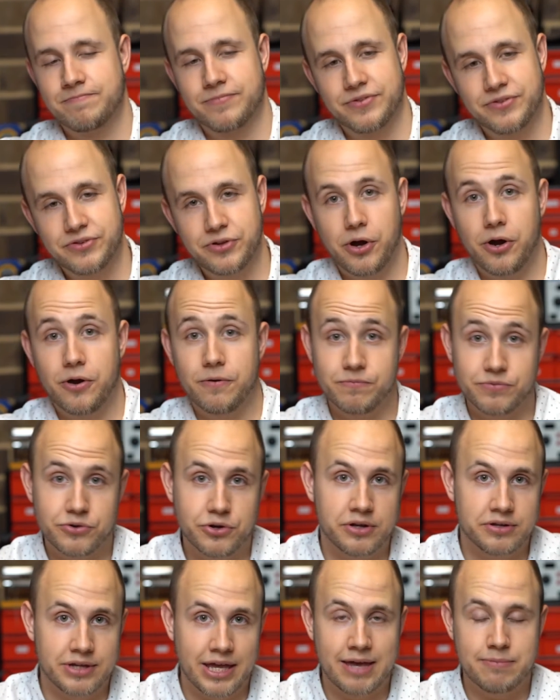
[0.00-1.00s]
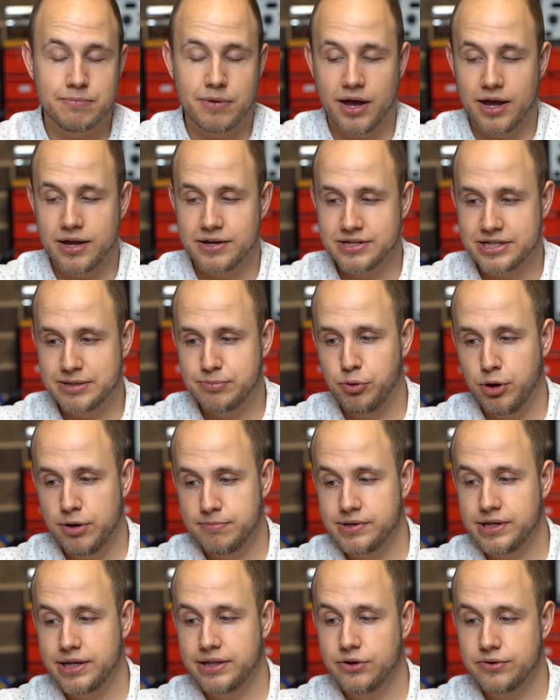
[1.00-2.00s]
So you can hear my
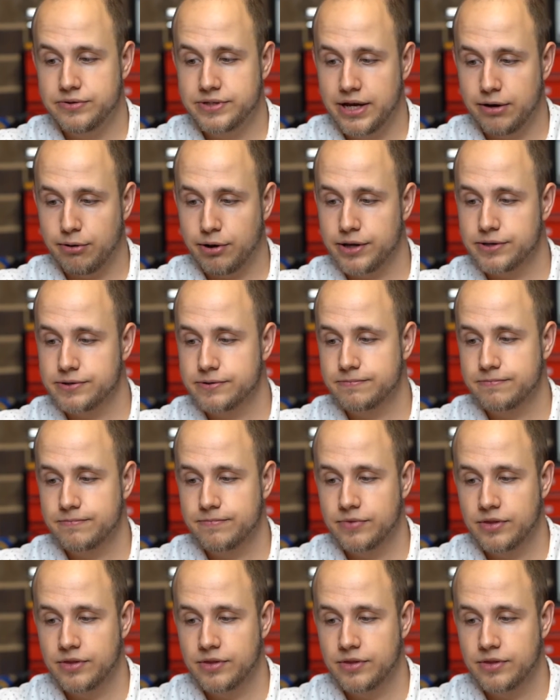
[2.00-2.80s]
disappointment in those areas.